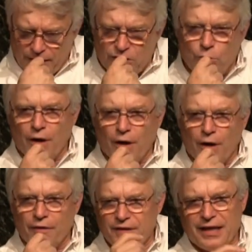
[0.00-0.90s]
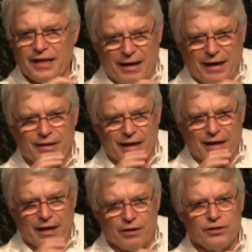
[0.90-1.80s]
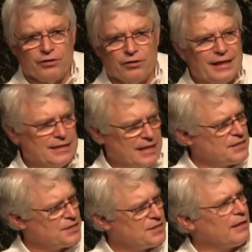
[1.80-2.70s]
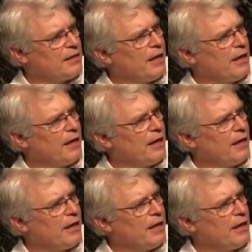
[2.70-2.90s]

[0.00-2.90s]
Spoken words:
you are thinking about how you're going to get tests in there.